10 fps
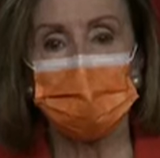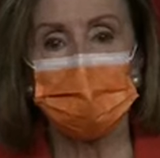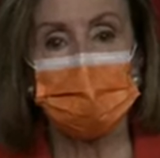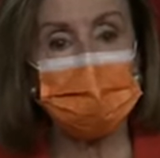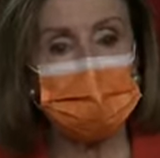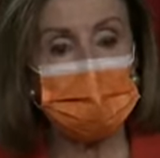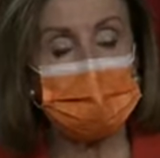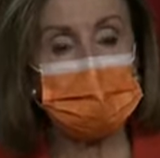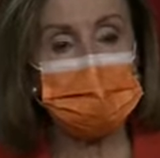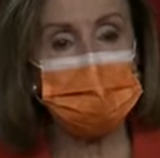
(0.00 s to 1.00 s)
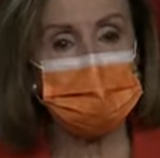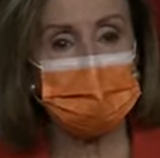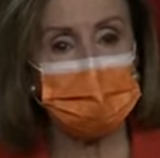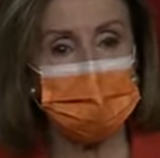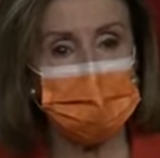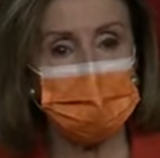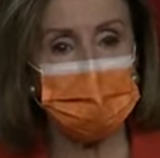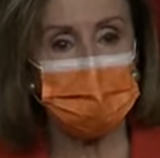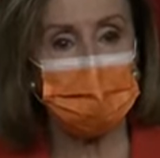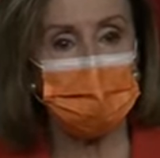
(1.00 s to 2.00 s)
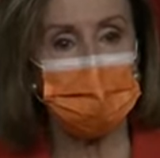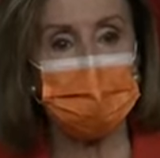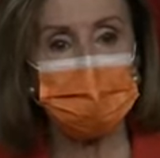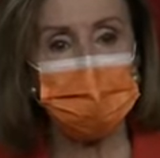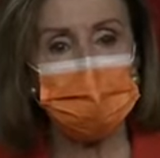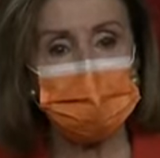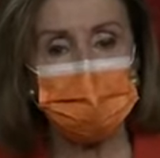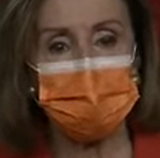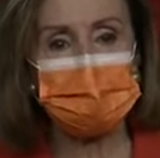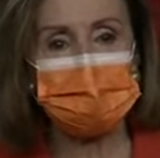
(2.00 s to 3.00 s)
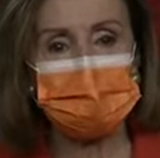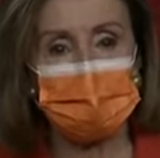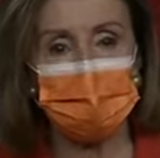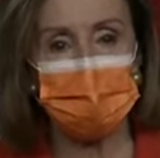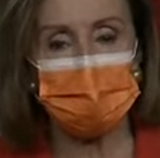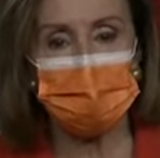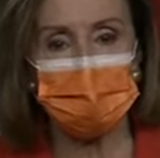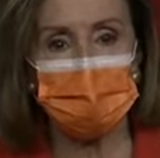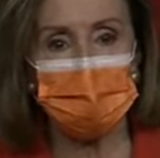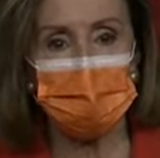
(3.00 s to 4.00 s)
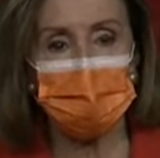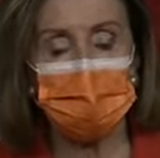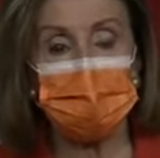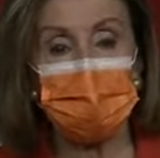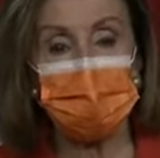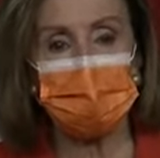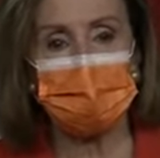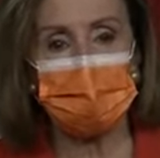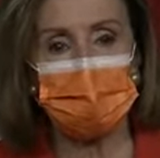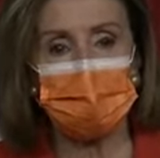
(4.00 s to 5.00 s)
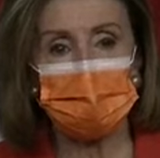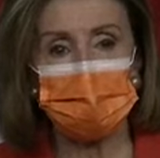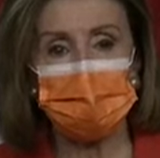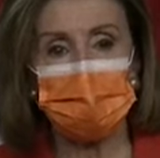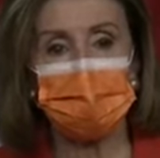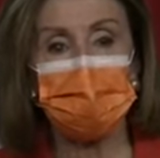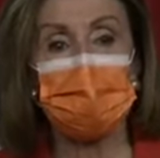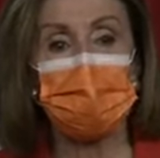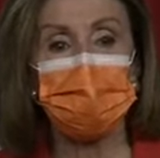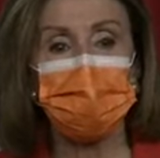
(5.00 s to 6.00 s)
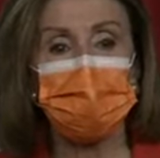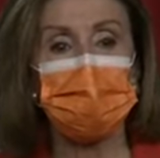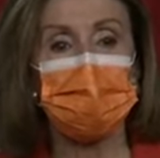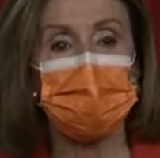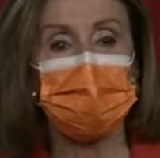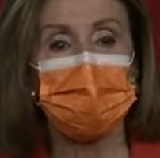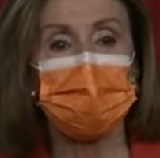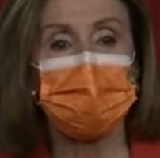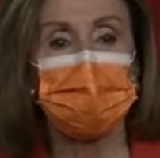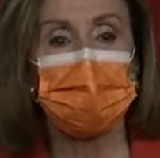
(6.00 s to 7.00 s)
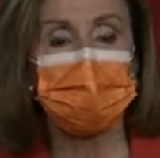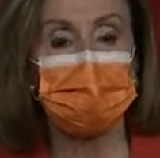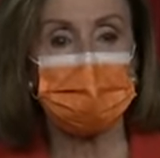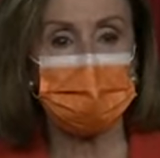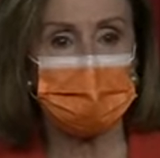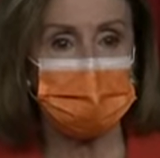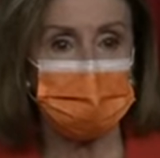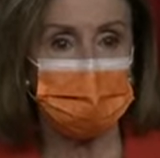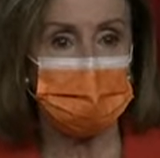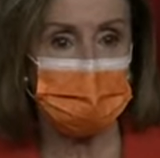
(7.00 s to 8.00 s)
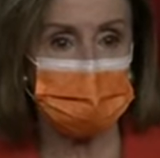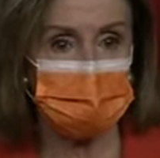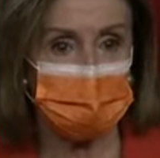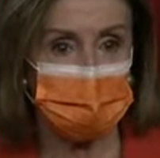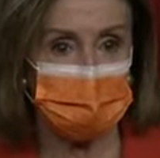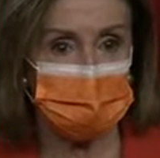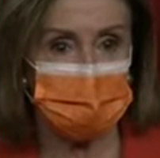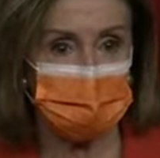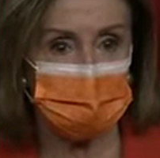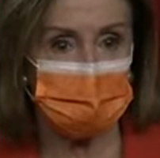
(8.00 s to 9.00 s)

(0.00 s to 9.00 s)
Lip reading: the United States refugee resettlement program is the crown jewel of American humanitarianism.